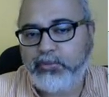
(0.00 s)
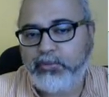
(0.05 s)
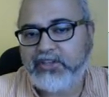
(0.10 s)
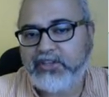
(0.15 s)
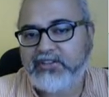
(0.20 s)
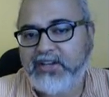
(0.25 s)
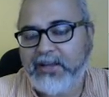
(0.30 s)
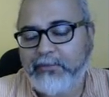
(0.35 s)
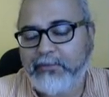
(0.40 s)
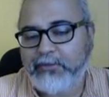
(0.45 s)

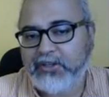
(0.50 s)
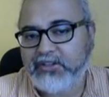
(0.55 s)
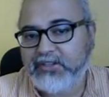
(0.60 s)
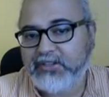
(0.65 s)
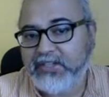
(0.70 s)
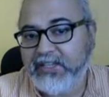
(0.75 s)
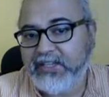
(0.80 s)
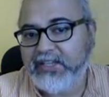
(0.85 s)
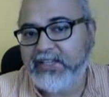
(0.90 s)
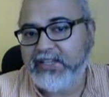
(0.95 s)
plus lambda
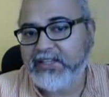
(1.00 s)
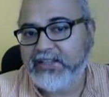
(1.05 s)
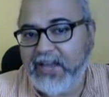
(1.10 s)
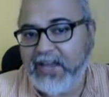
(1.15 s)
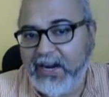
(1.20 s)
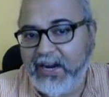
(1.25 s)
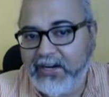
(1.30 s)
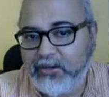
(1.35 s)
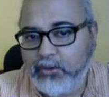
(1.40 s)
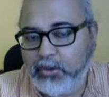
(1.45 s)
3 in
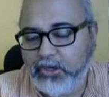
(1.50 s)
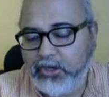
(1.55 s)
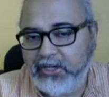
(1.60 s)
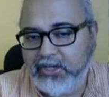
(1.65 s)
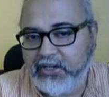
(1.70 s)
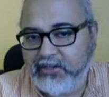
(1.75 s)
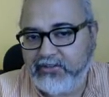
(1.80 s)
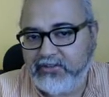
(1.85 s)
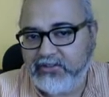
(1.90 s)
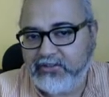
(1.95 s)
that
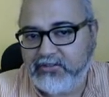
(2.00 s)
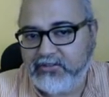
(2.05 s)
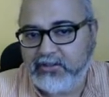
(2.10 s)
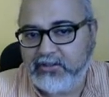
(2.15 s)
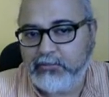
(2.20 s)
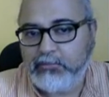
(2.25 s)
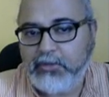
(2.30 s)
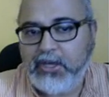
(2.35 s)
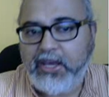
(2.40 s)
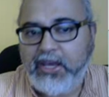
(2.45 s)
coordinate
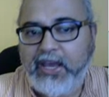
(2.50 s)
system,